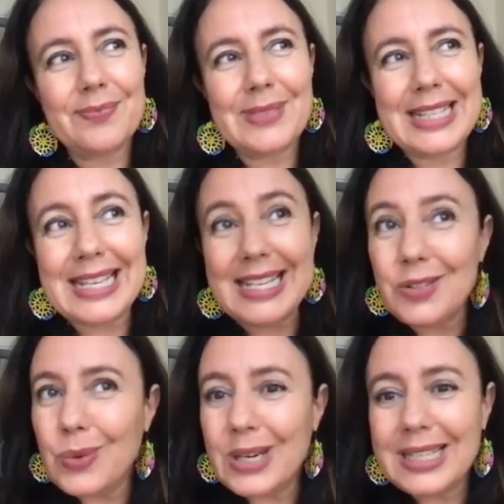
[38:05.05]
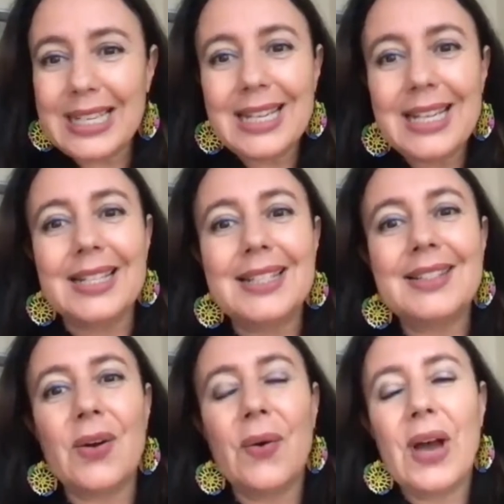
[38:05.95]
is what it is.
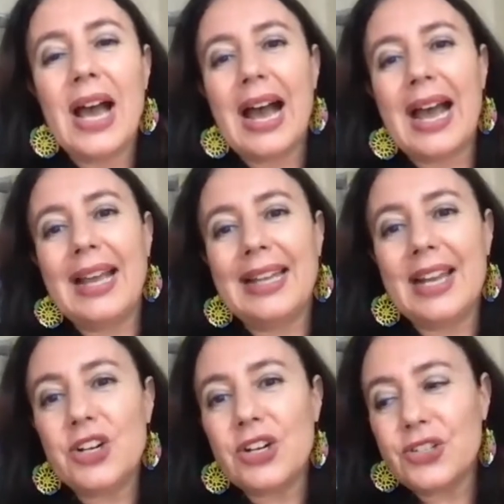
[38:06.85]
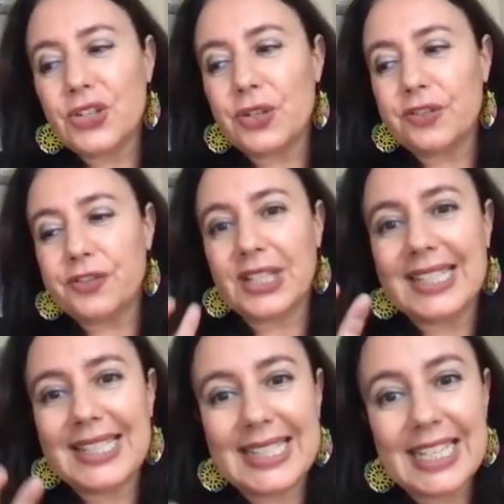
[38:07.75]
So I let her sort of
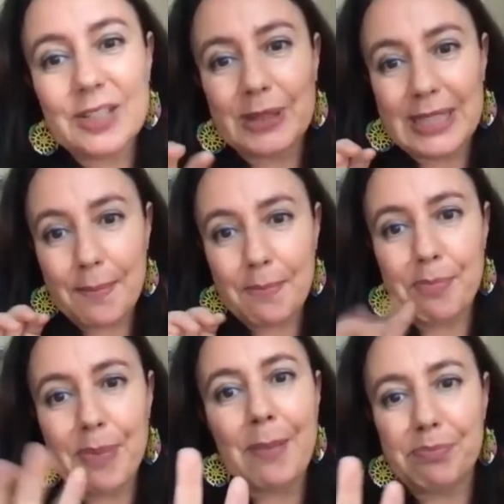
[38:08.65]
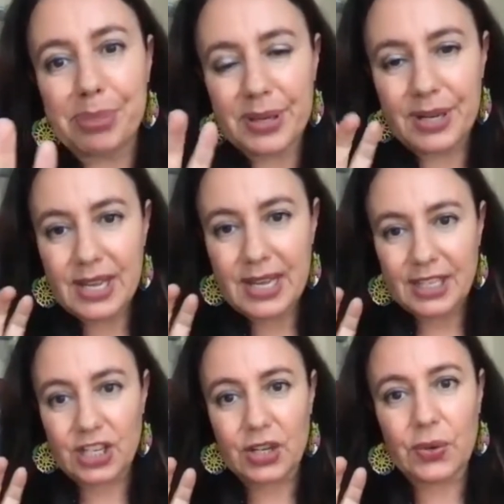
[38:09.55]
succeed, but then bump,
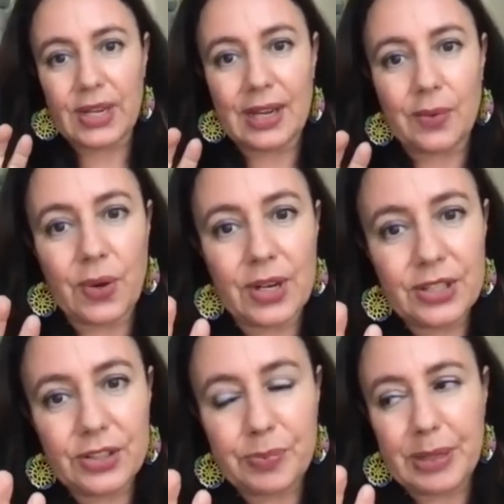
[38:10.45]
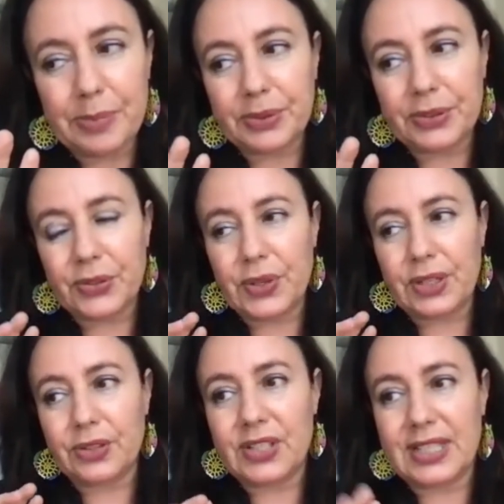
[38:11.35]
and I wanted people to
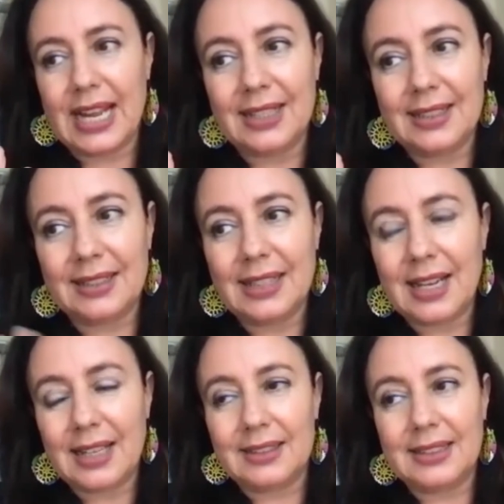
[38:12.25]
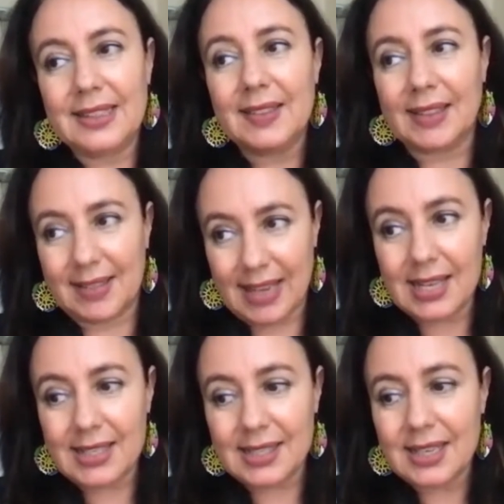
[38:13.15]
understand that this
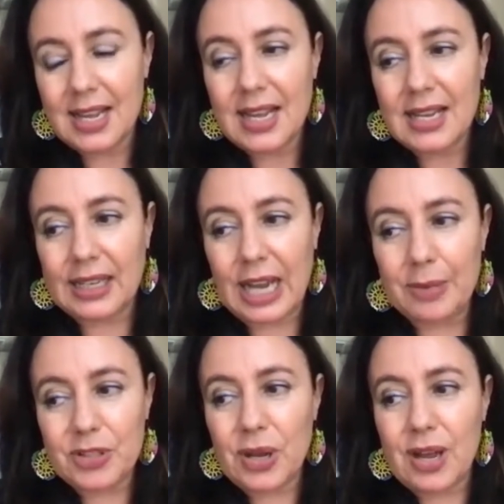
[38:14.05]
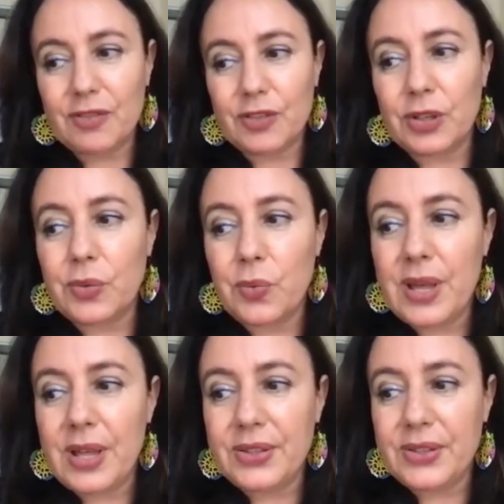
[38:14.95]
success comes, however,
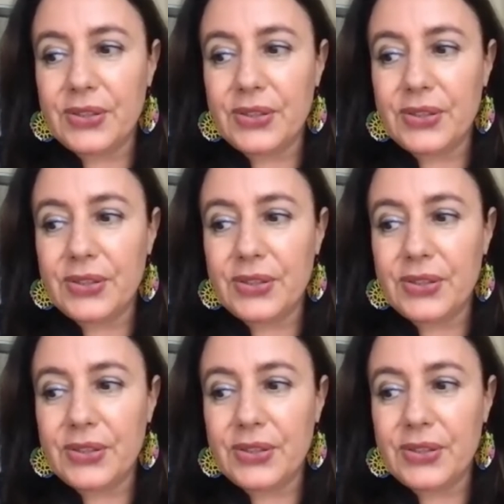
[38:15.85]
with